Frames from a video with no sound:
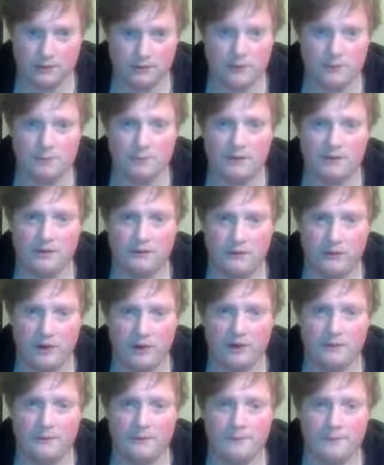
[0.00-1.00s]
Queen
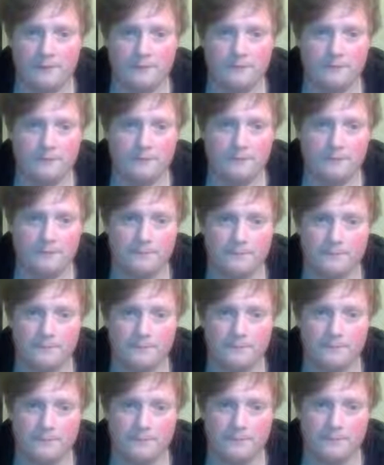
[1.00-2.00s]
b5.
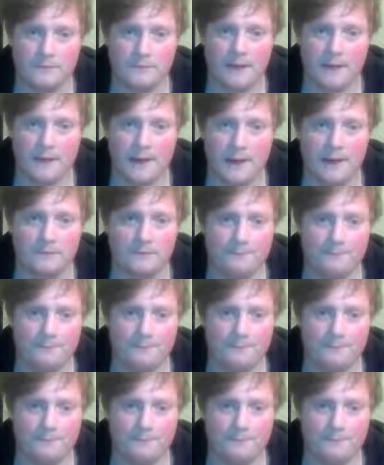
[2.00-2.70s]
Yeah.